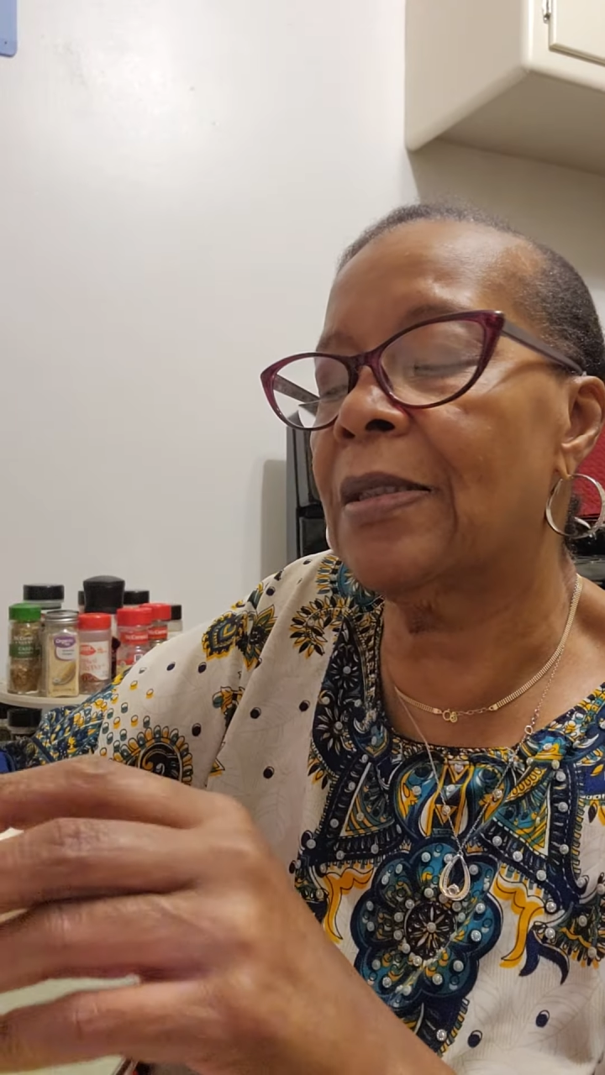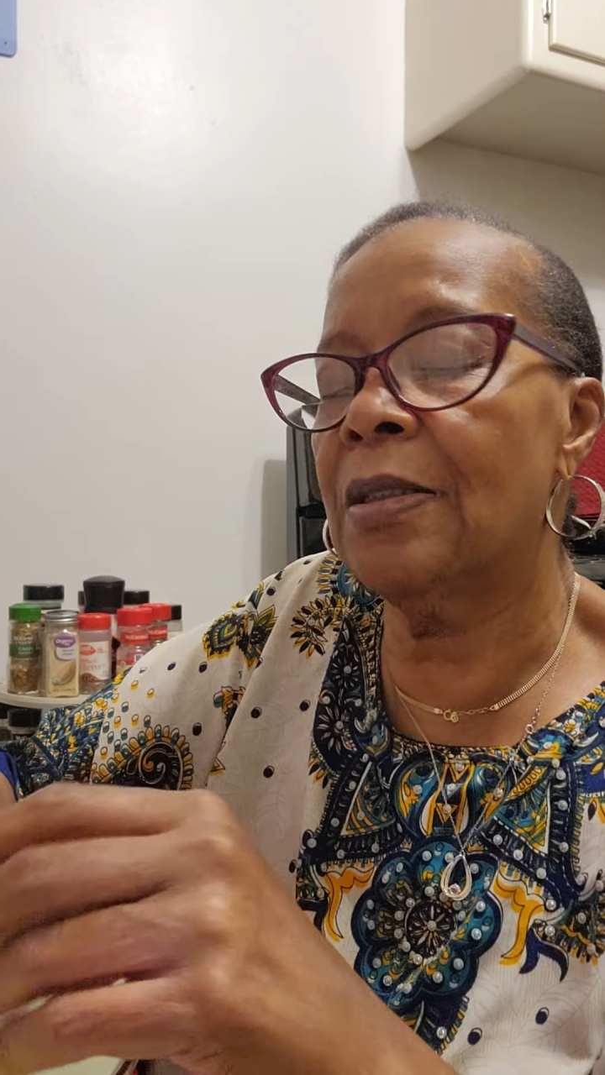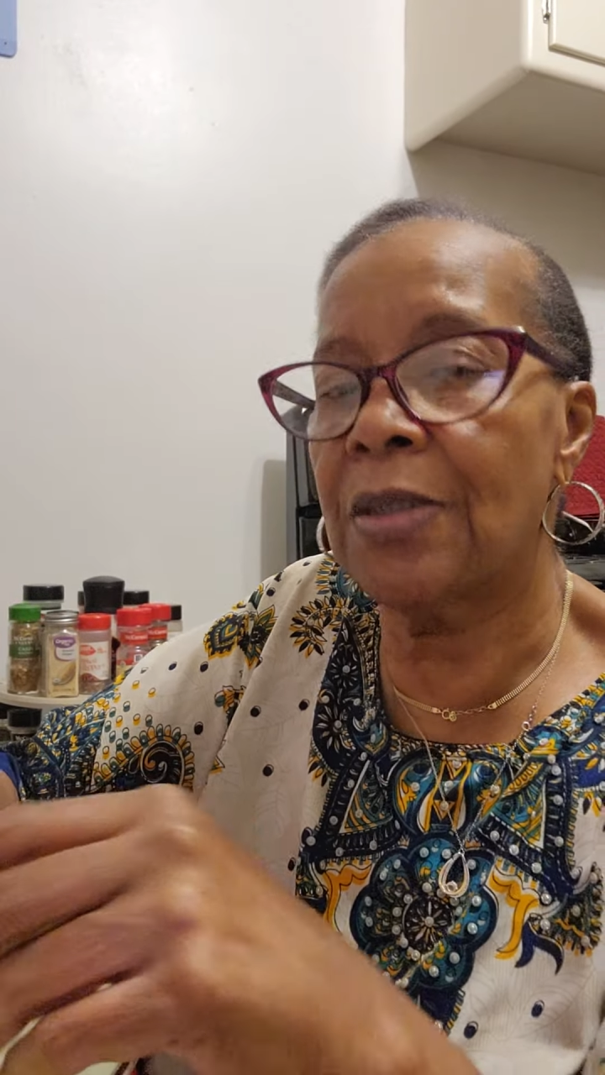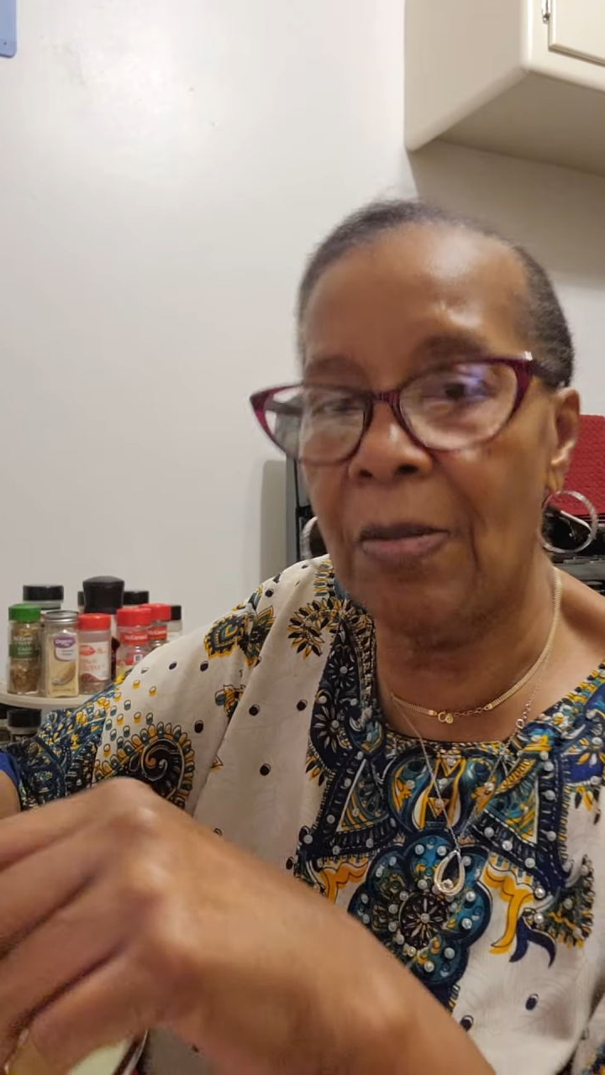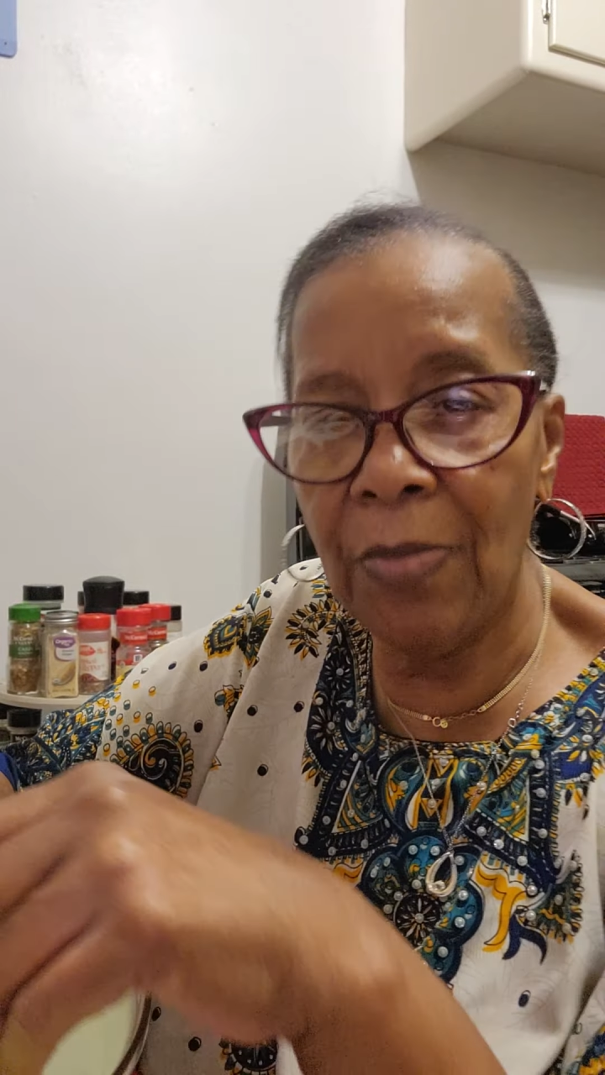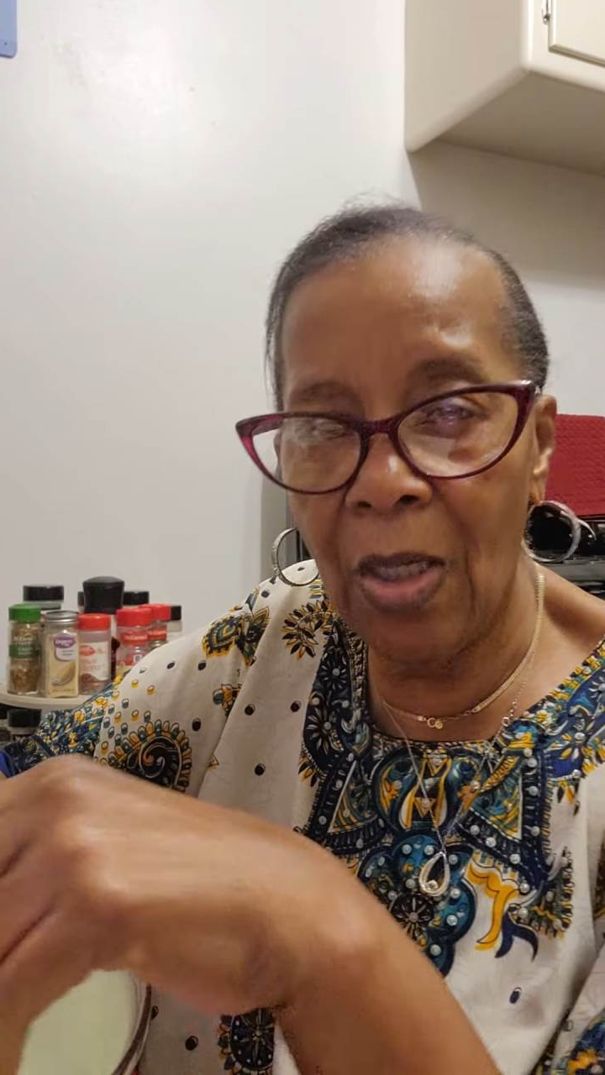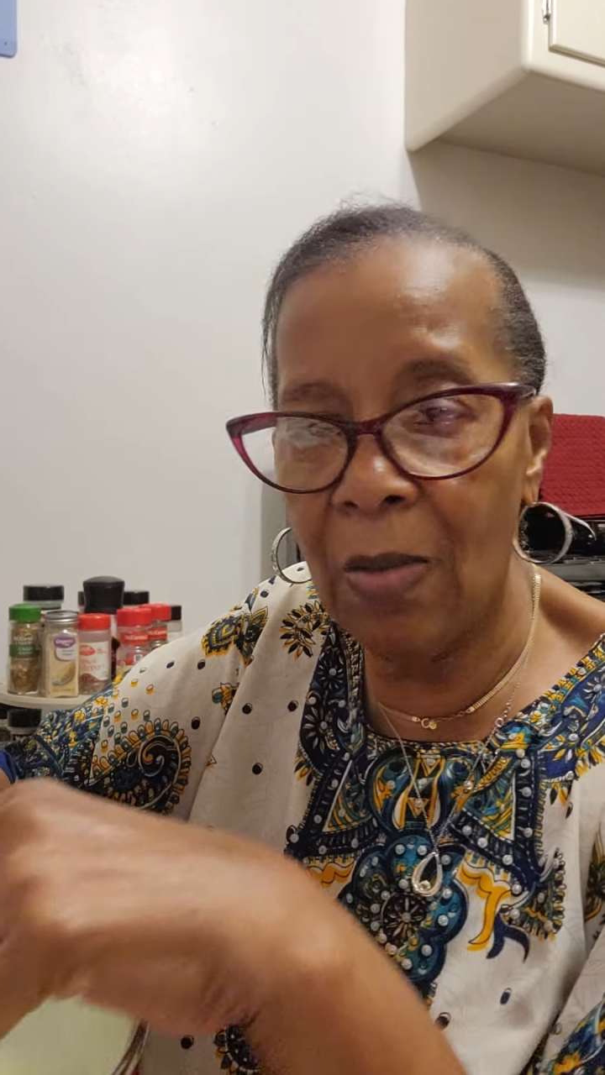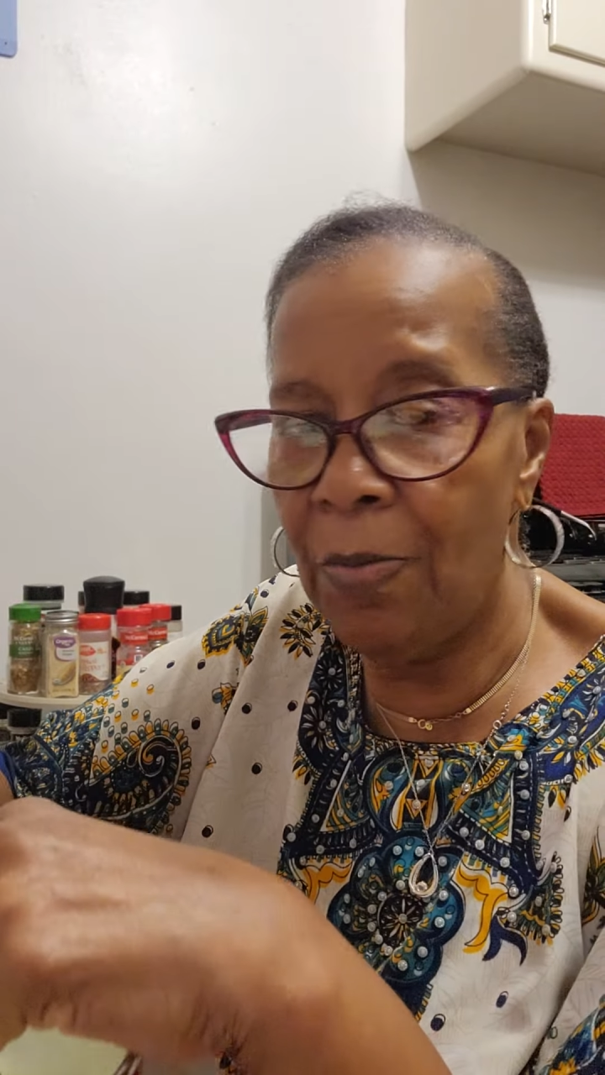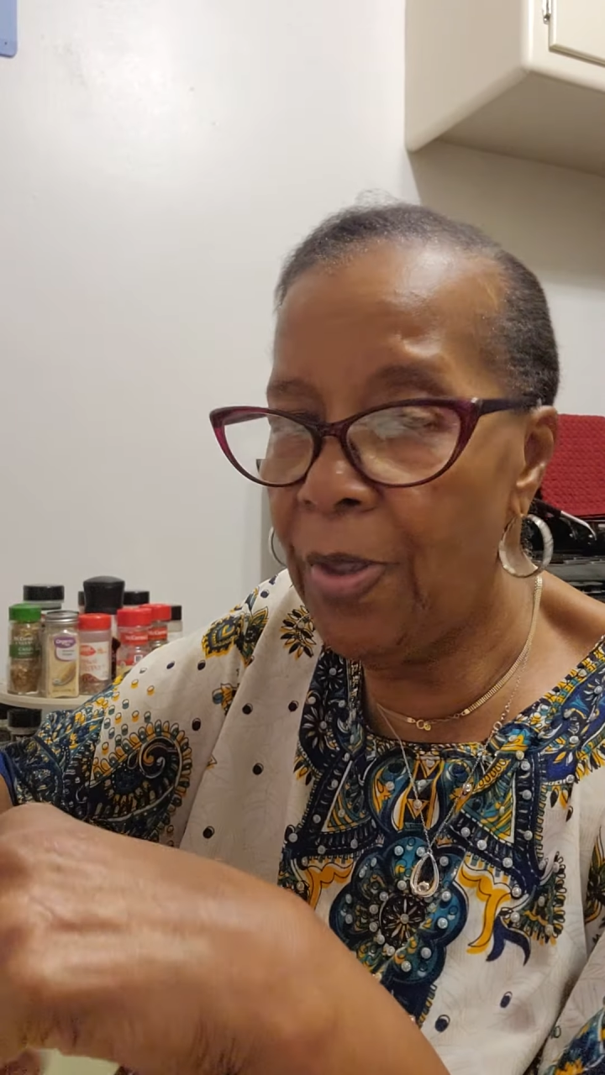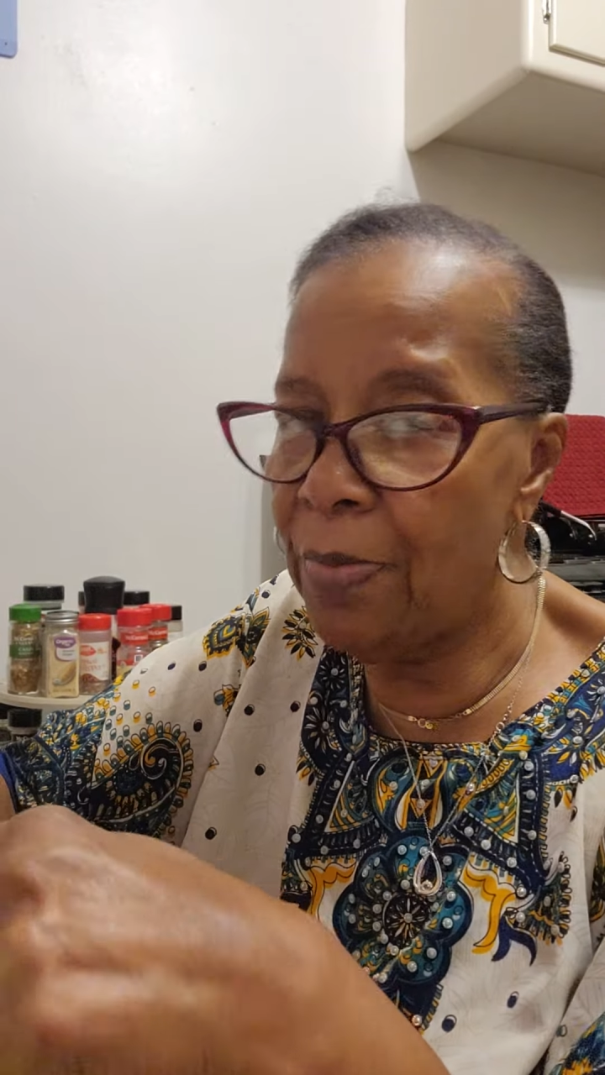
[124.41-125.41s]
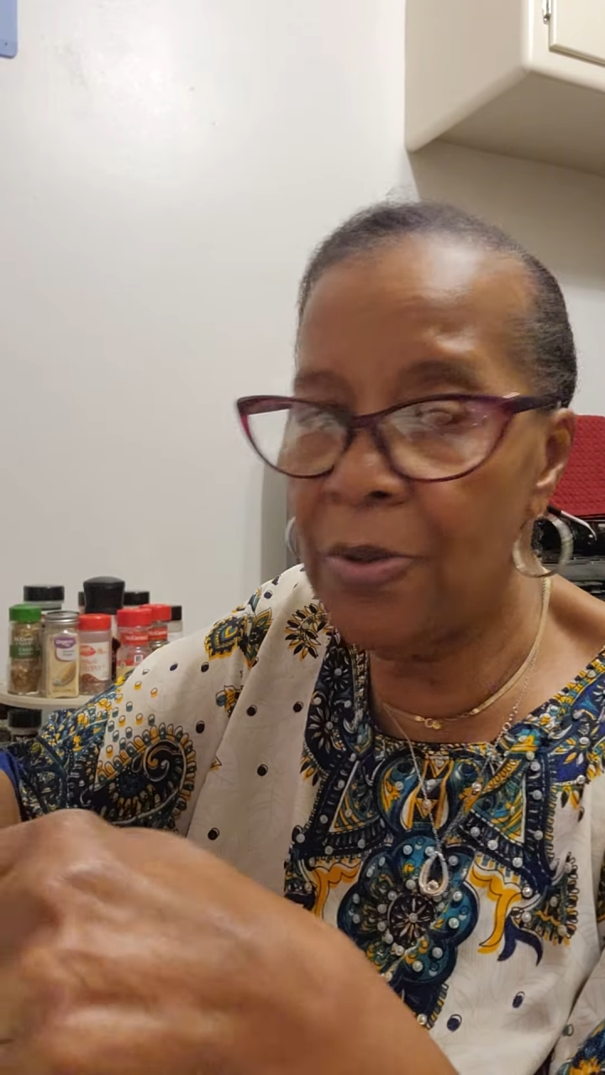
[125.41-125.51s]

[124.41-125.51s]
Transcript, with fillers: because I'm not going to be able